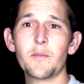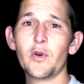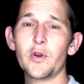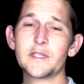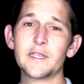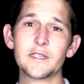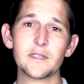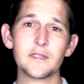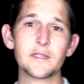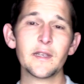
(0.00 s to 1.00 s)

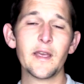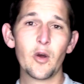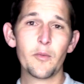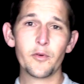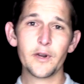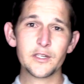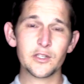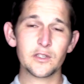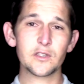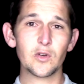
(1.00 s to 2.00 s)
processes, and
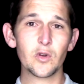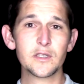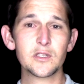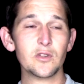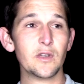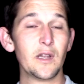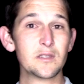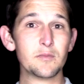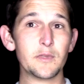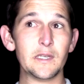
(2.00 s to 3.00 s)
operations in order to
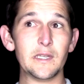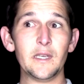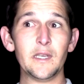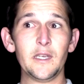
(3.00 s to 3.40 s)
ultimately